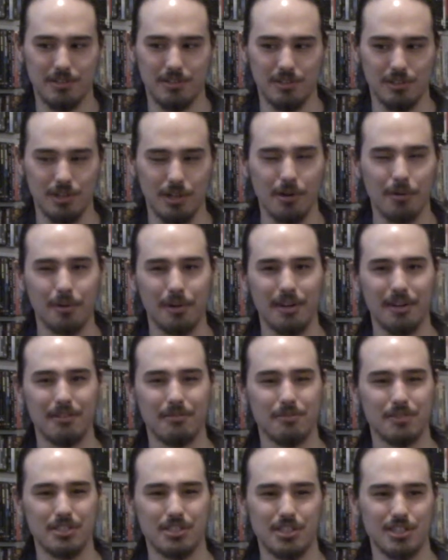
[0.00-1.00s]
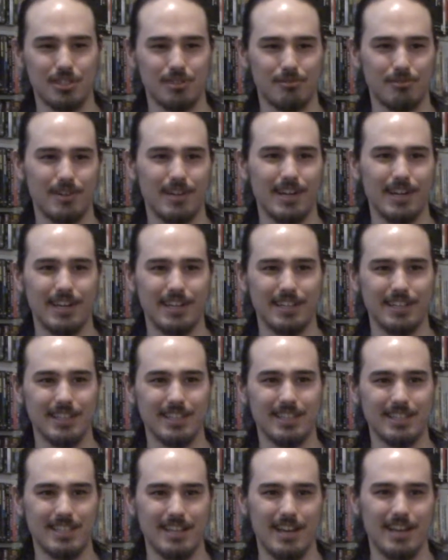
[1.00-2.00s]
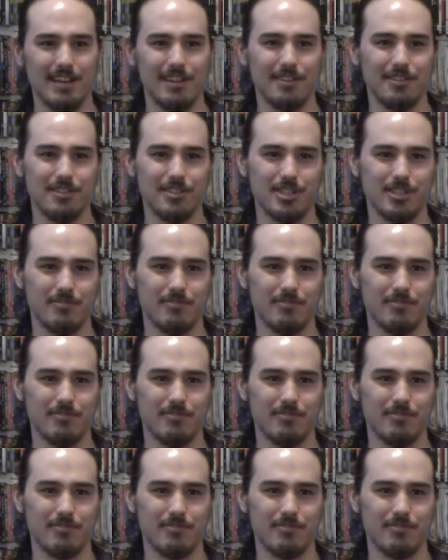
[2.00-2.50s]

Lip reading: Logan was just writing the tales